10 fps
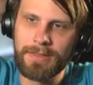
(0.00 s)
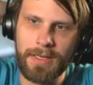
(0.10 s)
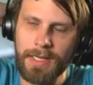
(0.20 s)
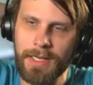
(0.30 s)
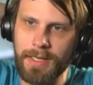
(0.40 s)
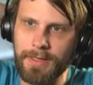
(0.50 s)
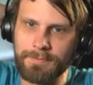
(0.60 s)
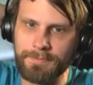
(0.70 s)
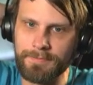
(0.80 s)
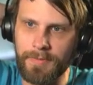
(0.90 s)

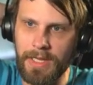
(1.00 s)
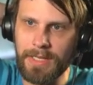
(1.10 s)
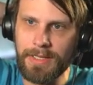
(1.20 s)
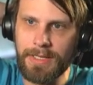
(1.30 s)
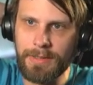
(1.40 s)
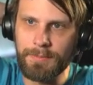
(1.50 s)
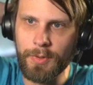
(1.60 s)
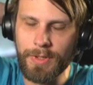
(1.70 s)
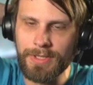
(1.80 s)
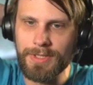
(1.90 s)
Um, any
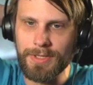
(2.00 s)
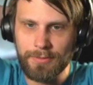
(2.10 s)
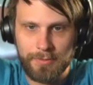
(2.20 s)
point and shoot